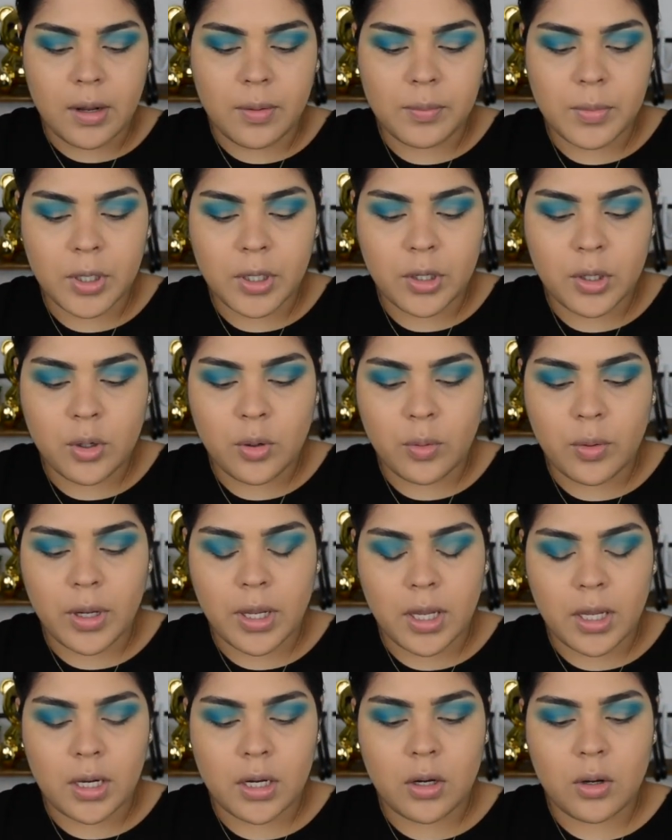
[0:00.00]
I'm gonna go
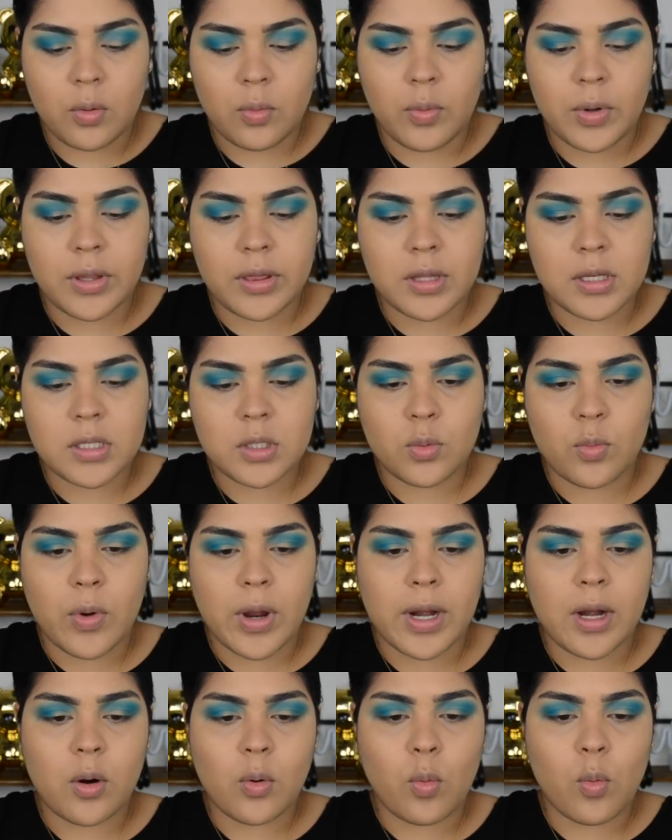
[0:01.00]
in with this
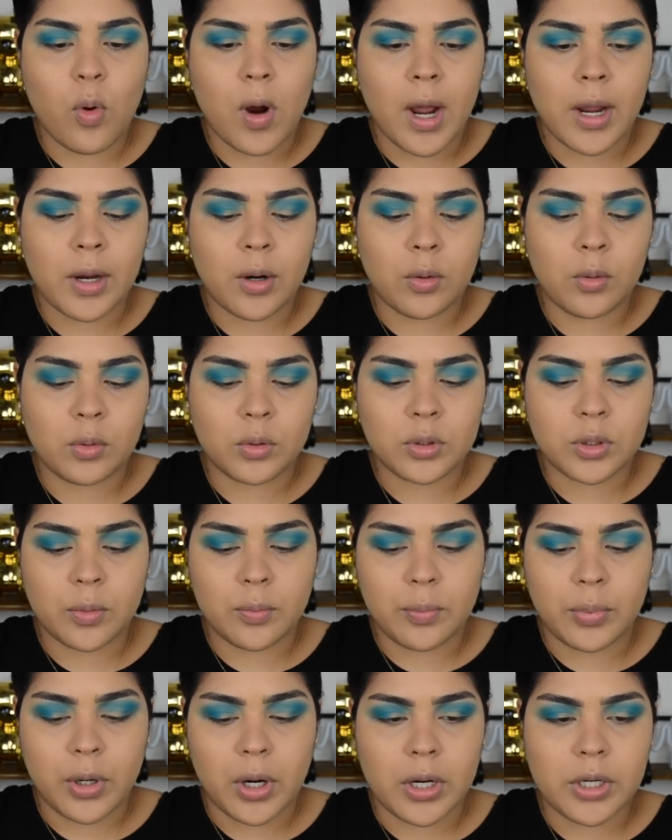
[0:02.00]
Wet n Wild
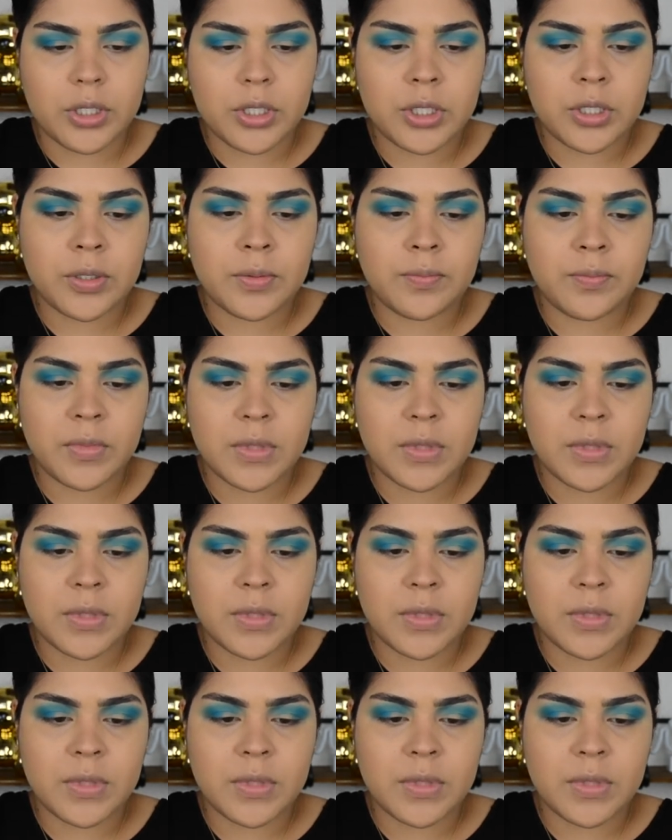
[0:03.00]
brush.